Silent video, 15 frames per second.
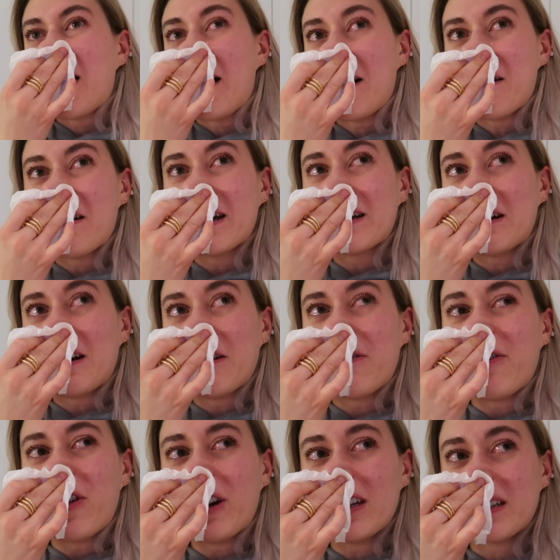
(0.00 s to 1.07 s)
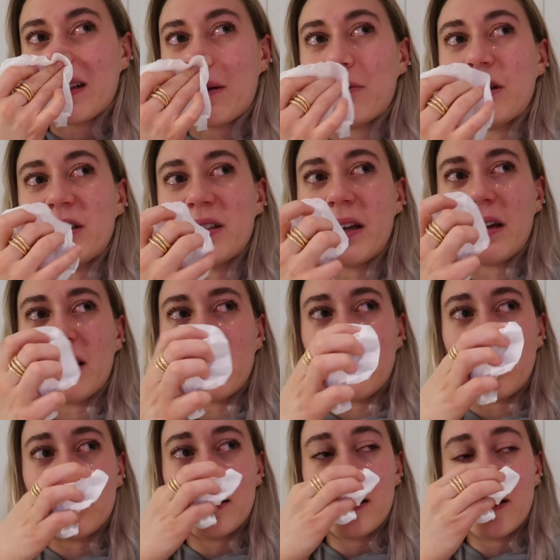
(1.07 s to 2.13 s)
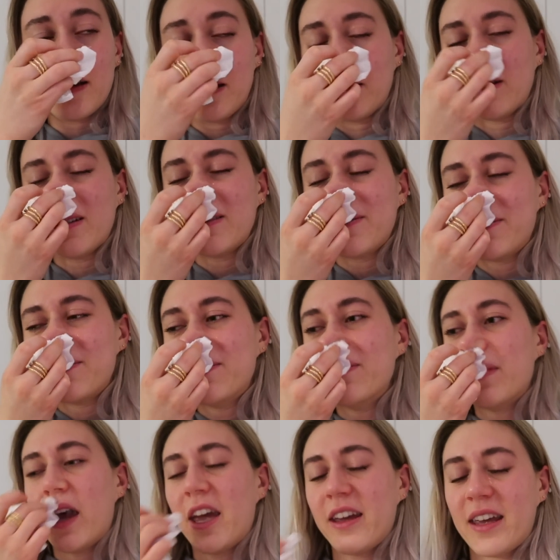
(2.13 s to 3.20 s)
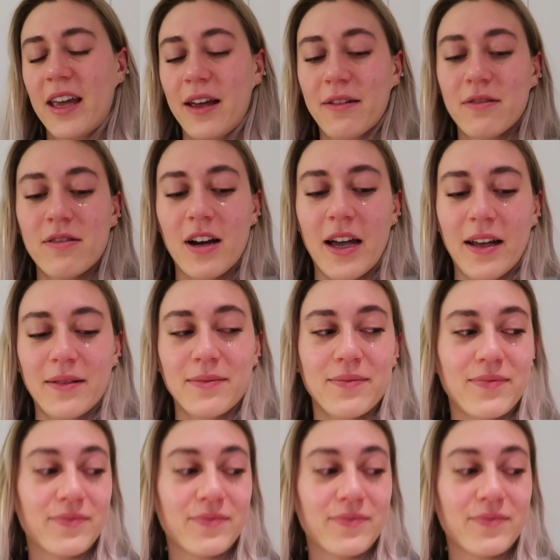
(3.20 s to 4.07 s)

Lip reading: Oh my god, Forrest Gump is so good. Okay, right.